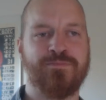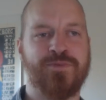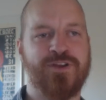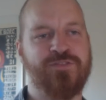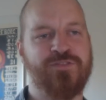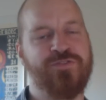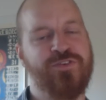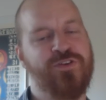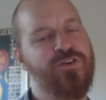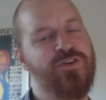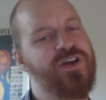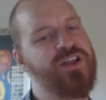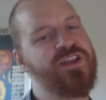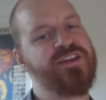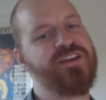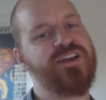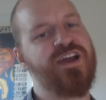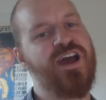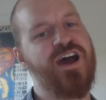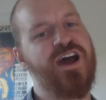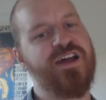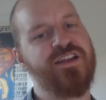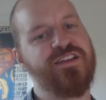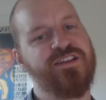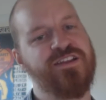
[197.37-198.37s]
But if you look at
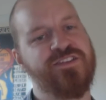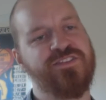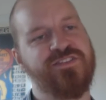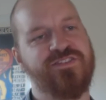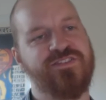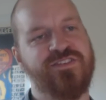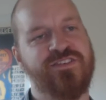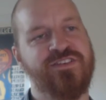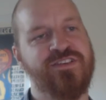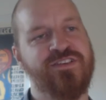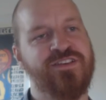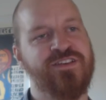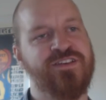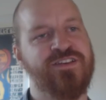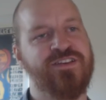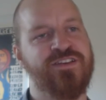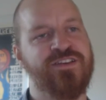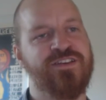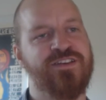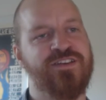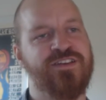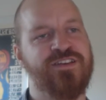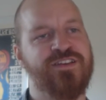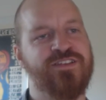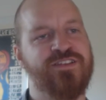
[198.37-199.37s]
the card, it's
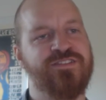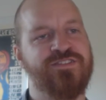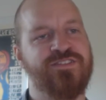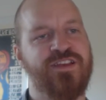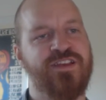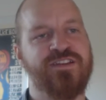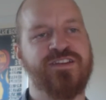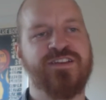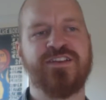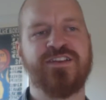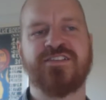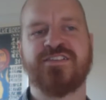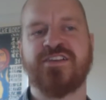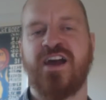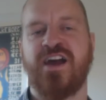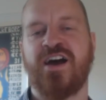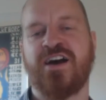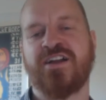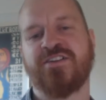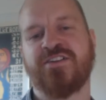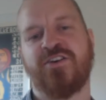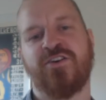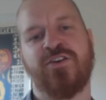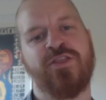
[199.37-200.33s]
a neat card.